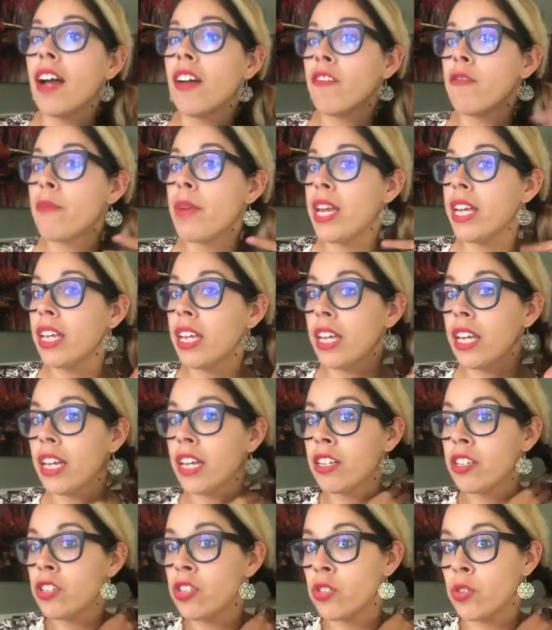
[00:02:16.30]
of making
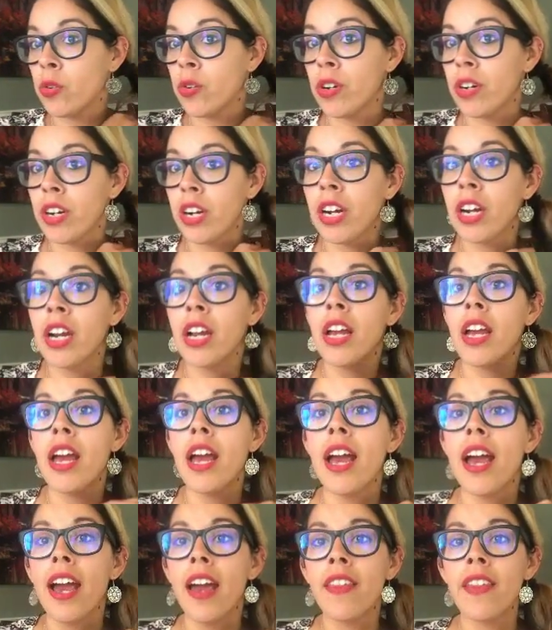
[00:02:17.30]
it shorter.
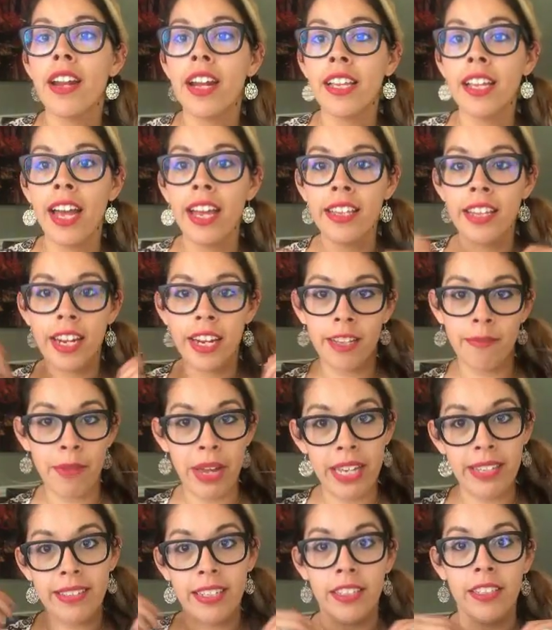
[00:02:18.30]
And then I like that it
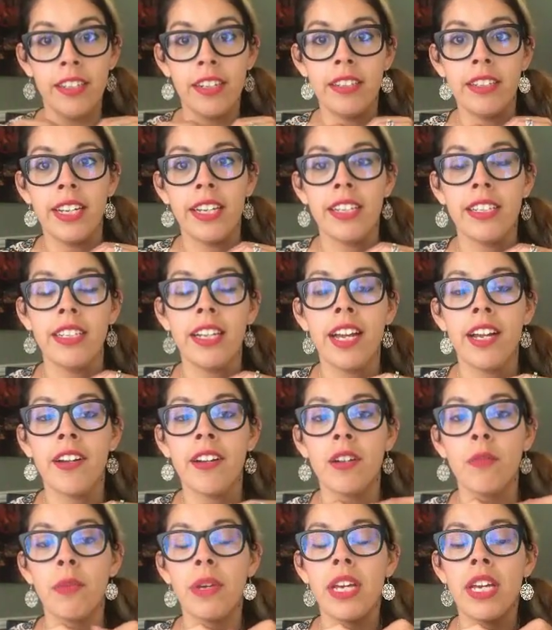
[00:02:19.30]
makes it look like a
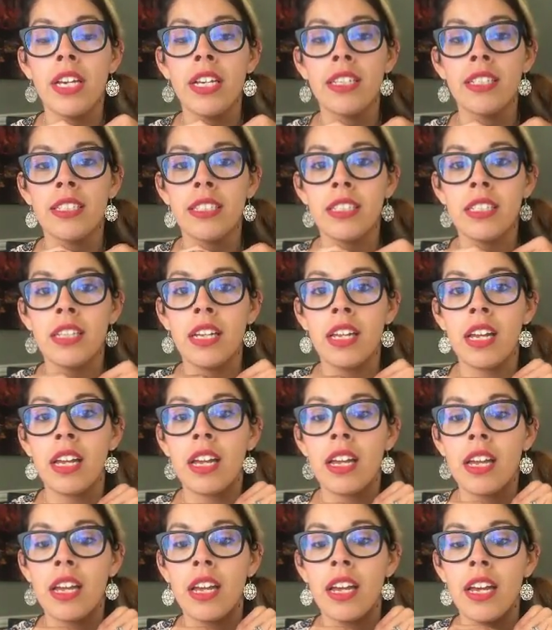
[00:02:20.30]
layered piece.
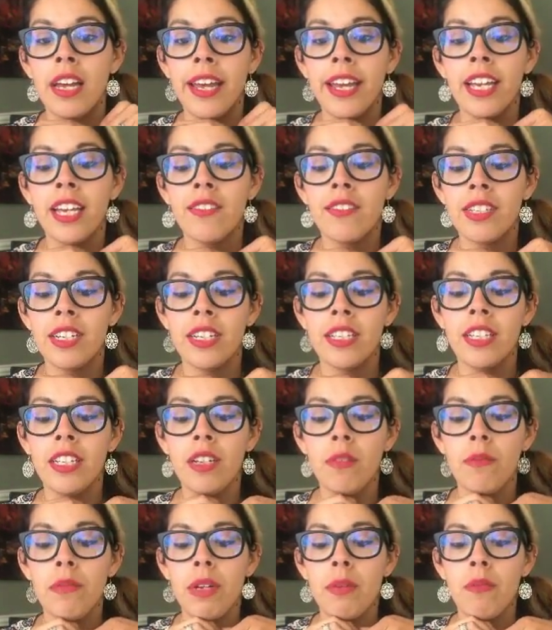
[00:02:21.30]
It gives it a
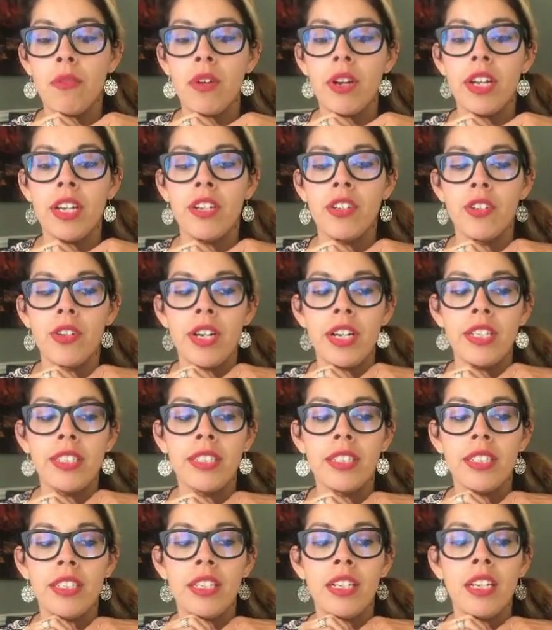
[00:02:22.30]
little bit more
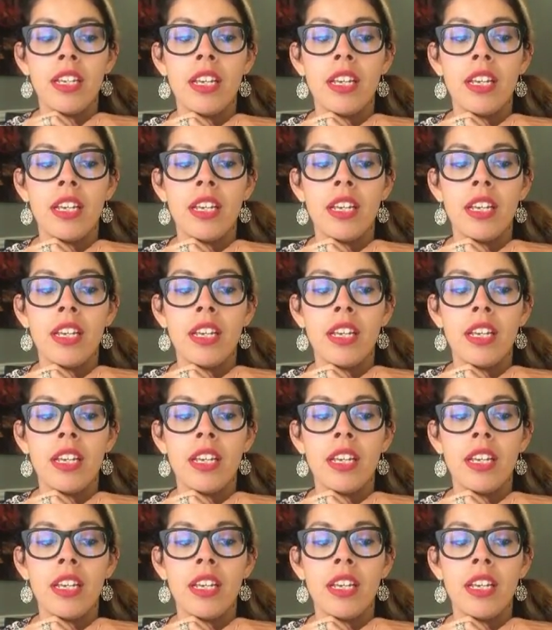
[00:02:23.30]
interest